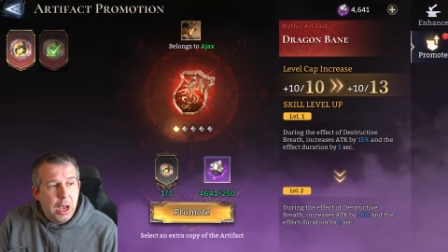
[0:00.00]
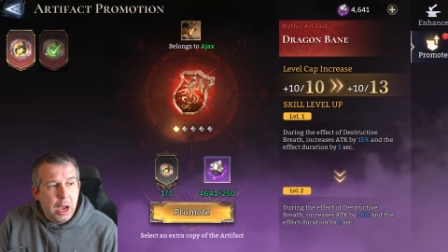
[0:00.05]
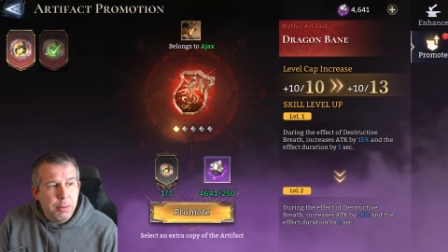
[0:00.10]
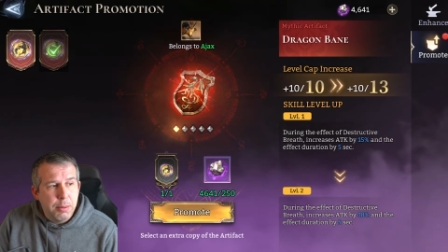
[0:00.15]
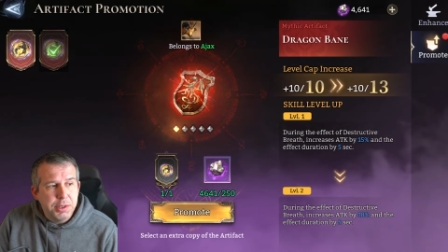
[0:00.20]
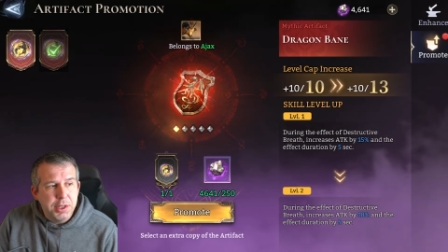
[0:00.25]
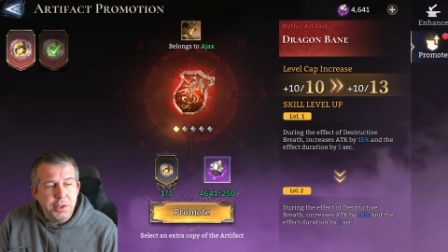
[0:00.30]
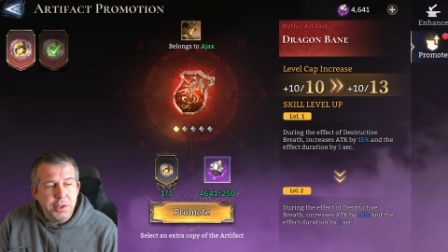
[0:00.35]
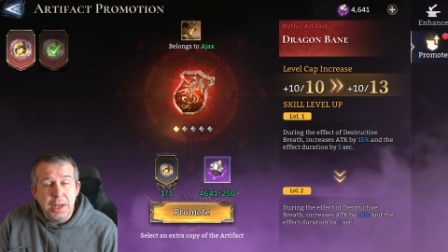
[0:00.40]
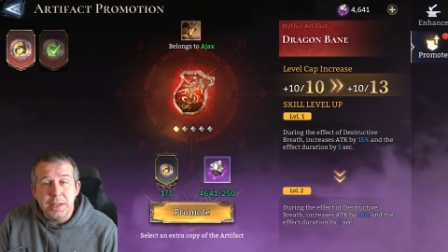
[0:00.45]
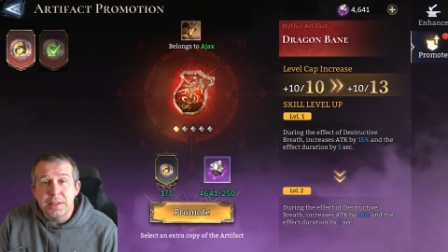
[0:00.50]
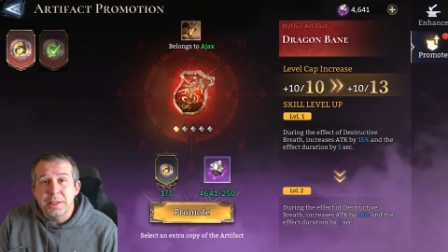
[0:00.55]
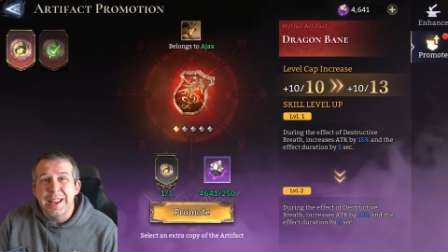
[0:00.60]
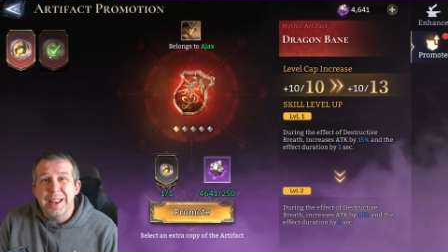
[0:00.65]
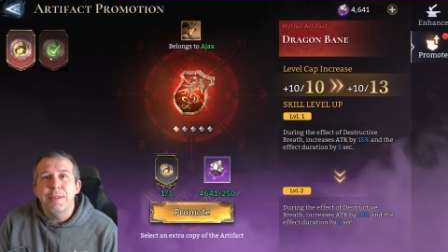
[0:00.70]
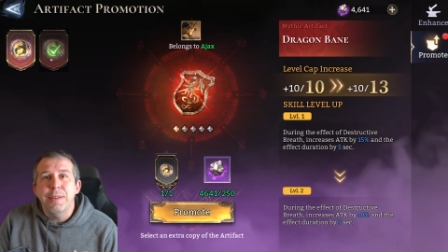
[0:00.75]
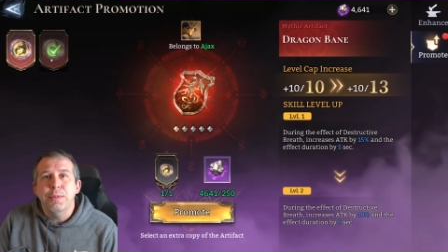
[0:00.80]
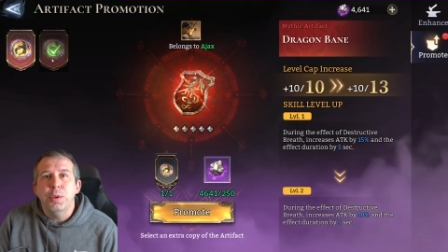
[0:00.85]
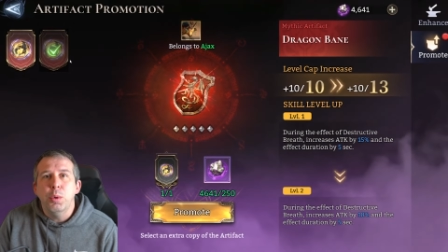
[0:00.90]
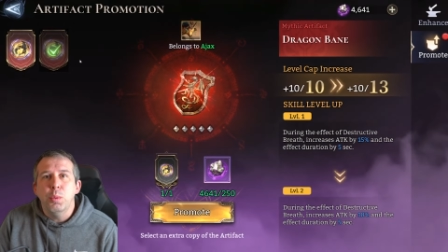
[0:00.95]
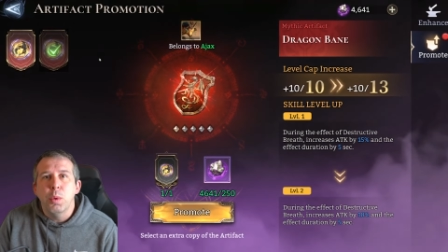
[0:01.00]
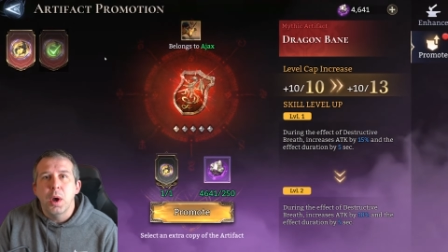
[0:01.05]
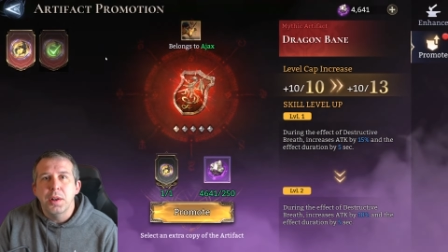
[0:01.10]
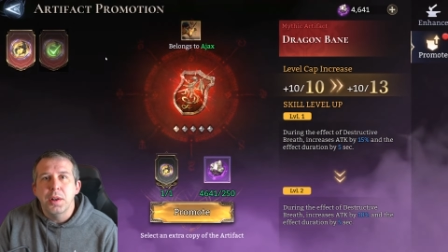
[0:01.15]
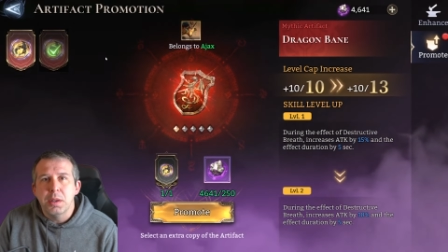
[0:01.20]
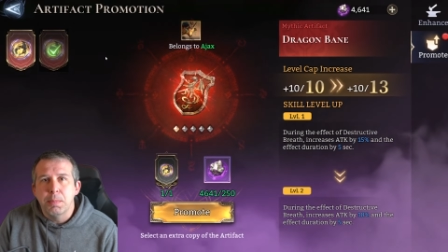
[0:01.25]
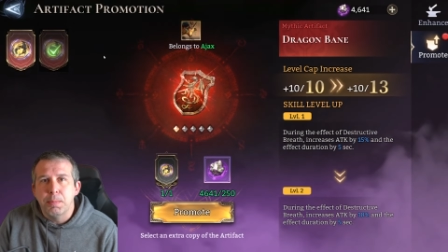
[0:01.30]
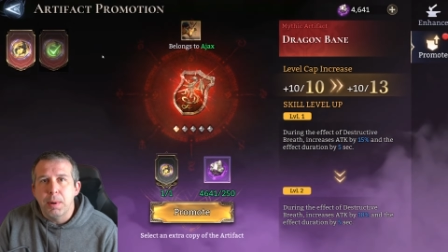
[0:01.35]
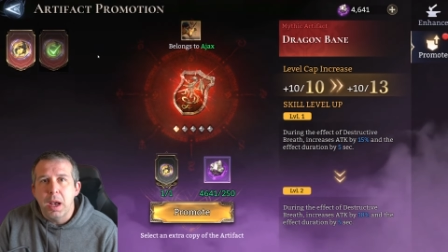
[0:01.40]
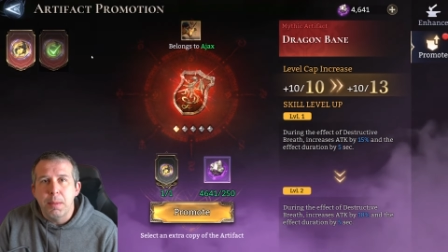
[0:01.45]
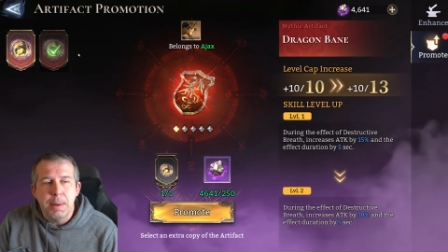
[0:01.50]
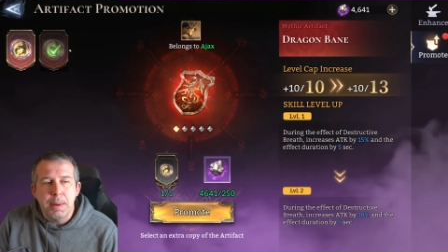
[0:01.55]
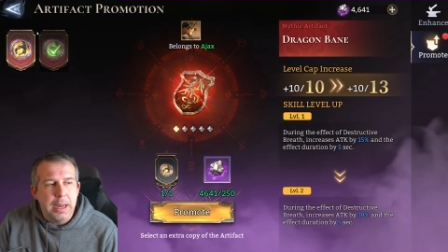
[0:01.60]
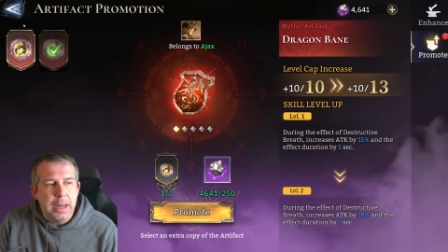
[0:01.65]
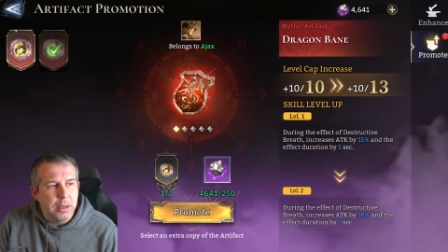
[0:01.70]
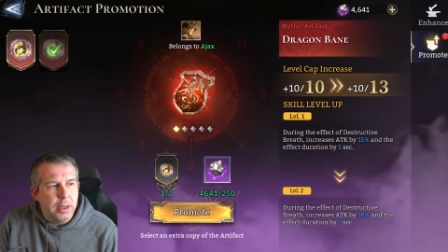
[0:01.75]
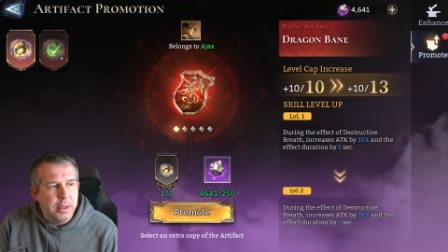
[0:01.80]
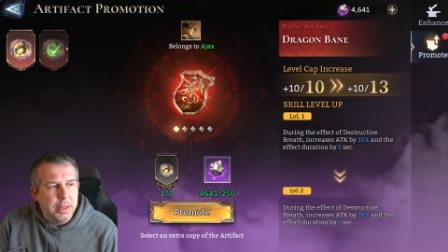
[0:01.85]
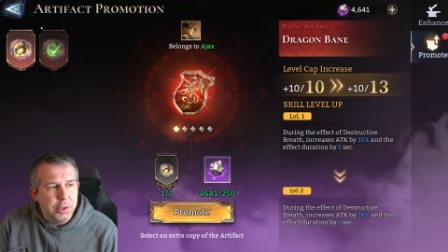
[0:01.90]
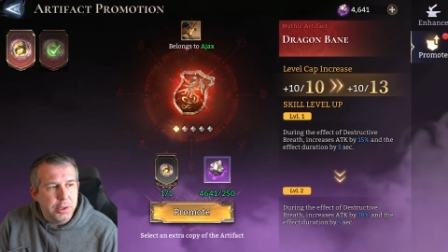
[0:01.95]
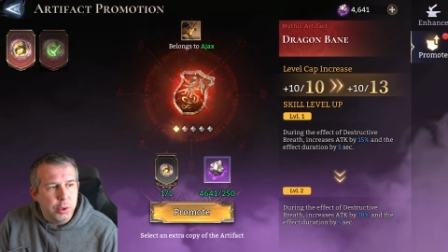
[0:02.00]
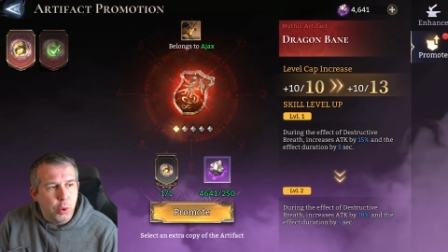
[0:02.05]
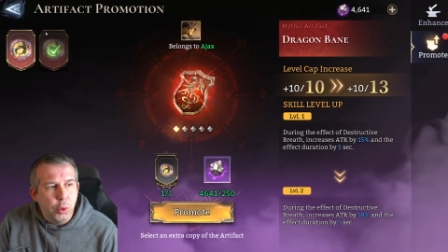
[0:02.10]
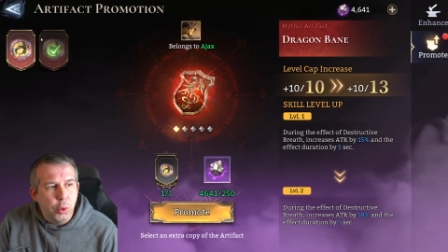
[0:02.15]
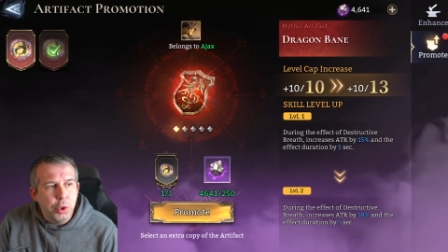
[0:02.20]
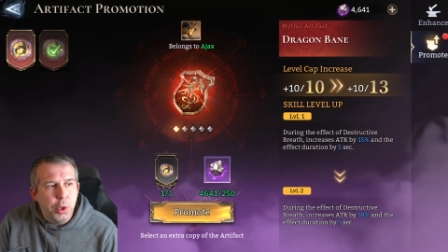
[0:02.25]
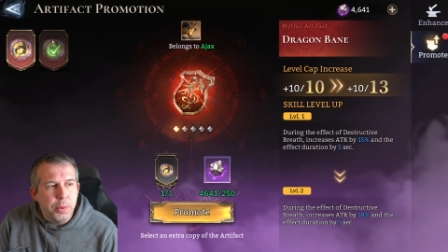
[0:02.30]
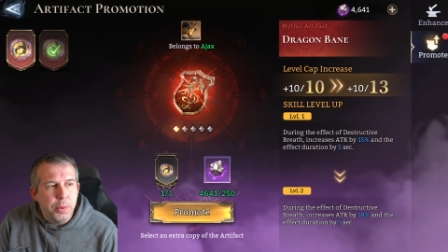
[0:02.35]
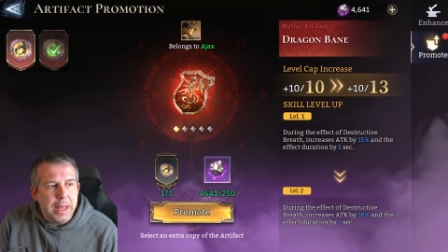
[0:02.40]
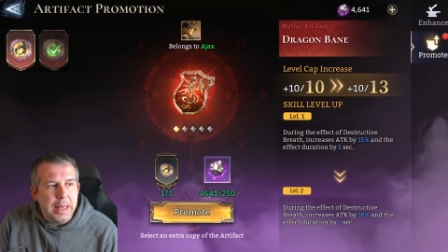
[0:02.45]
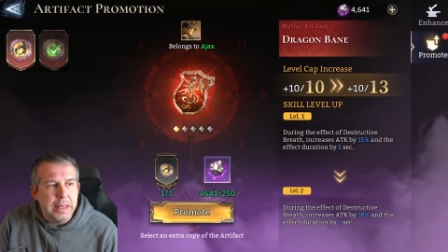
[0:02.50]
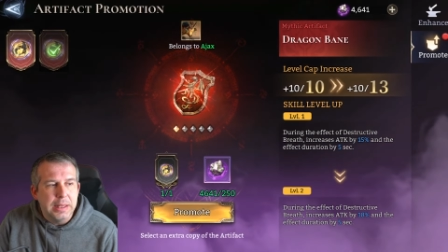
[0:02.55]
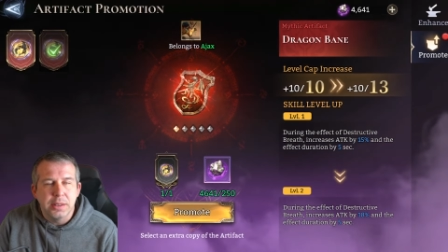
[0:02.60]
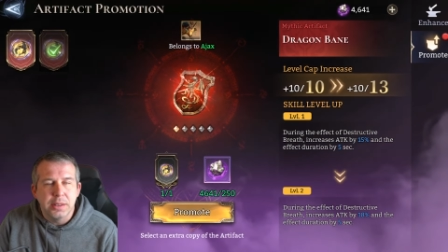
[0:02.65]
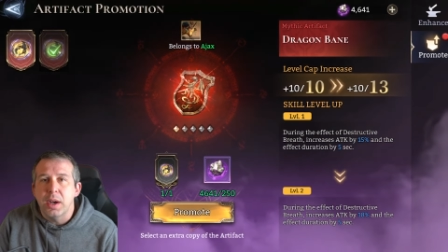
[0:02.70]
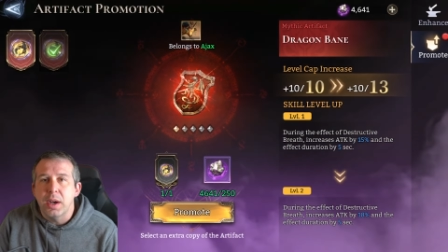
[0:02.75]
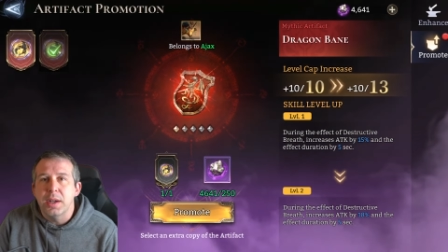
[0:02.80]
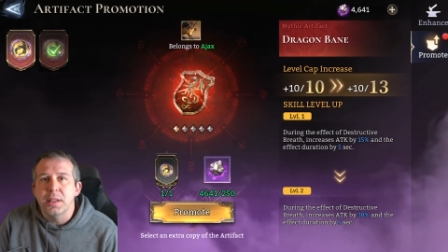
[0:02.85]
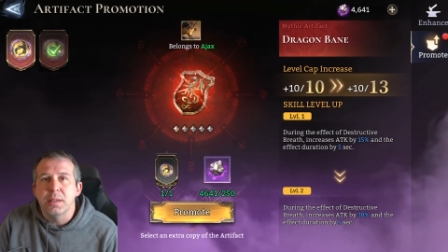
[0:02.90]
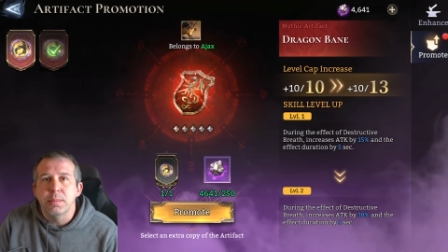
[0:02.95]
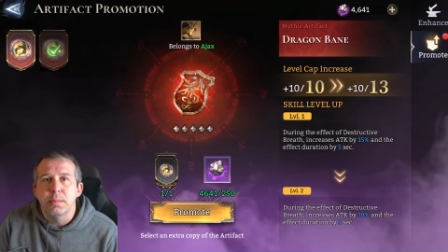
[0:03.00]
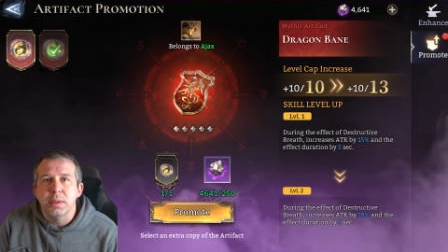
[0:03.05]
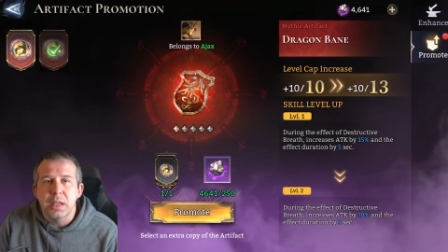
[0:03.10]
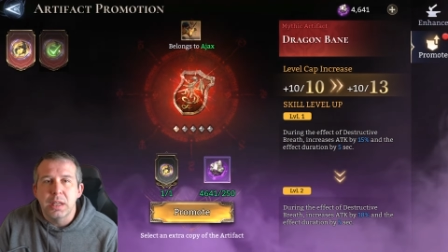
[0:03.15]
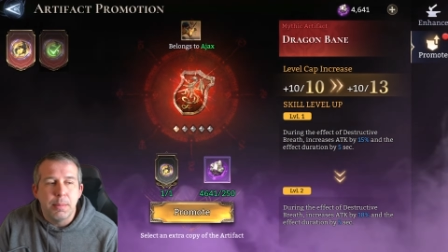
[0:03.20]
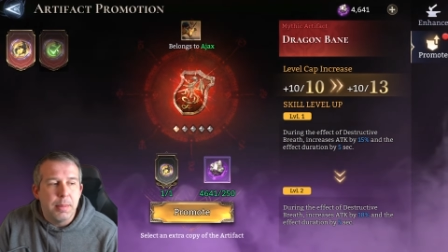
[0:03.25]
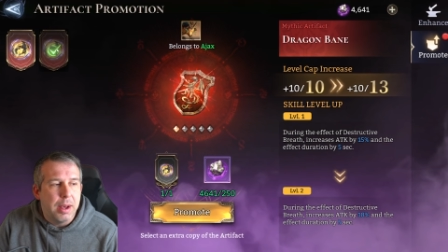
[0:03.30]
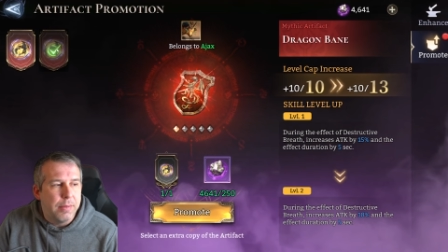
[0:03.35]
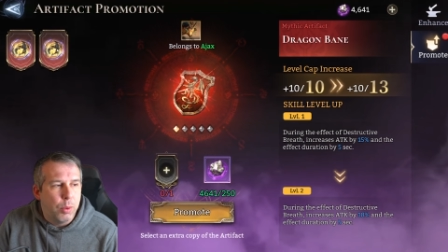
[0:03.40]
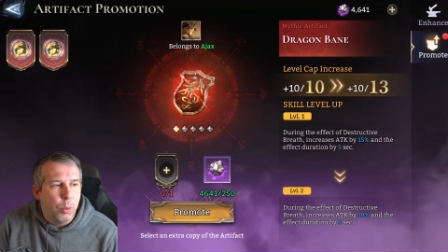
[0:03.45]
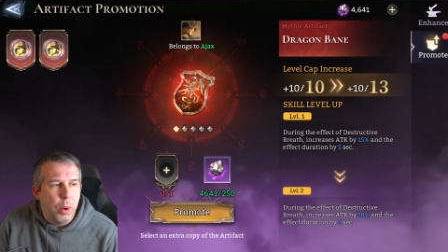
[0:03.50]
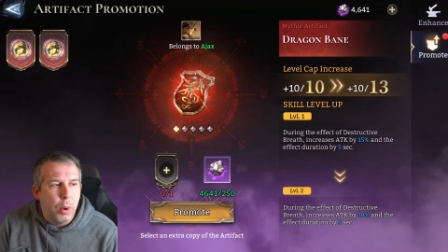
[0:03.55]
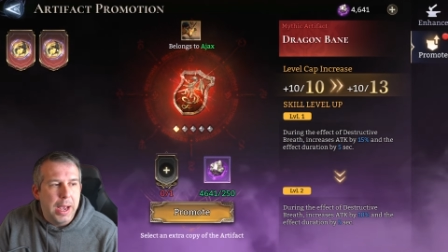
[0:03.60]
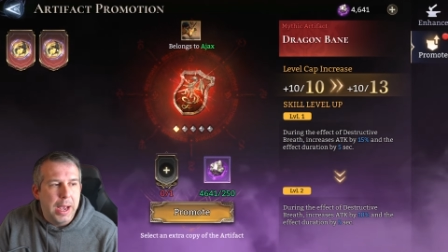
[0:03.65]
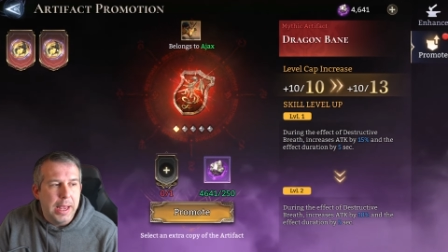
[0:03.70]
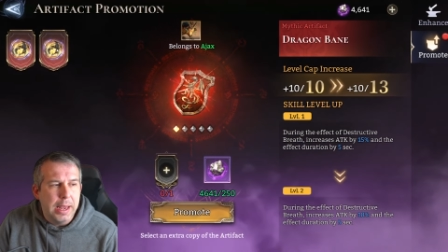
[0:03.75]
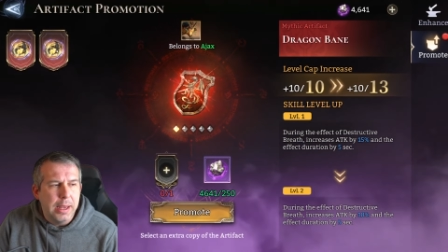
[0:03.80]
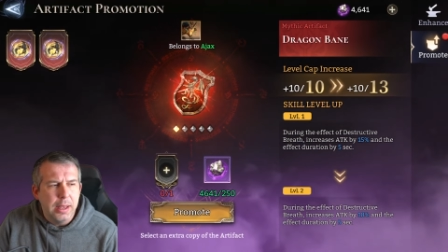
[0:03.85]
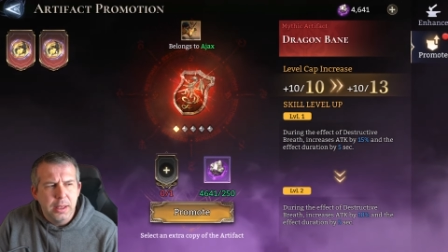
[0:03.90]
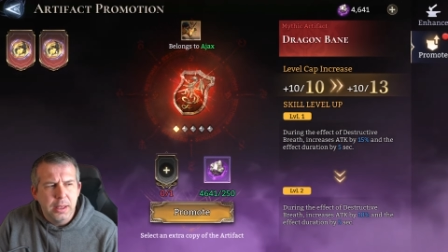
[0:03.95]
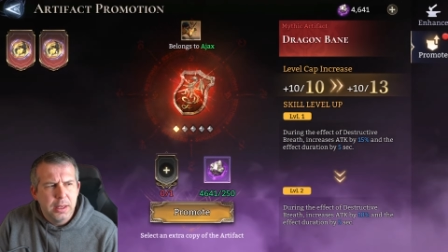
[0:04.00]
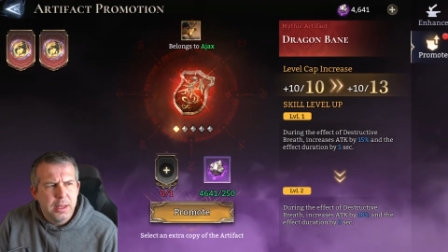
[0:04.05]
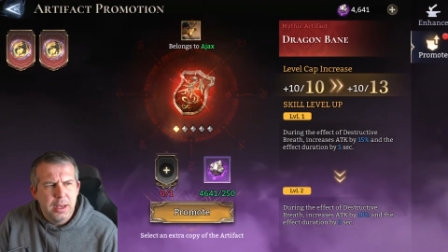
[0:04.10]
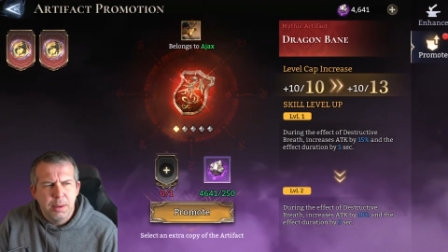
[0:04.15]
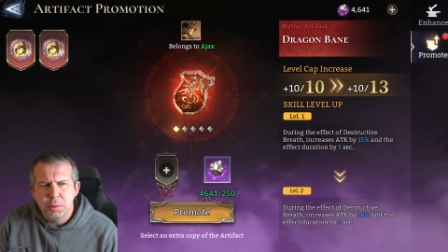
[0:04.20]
I would suggest if you were to buy a pack like this, or you get this item some other way.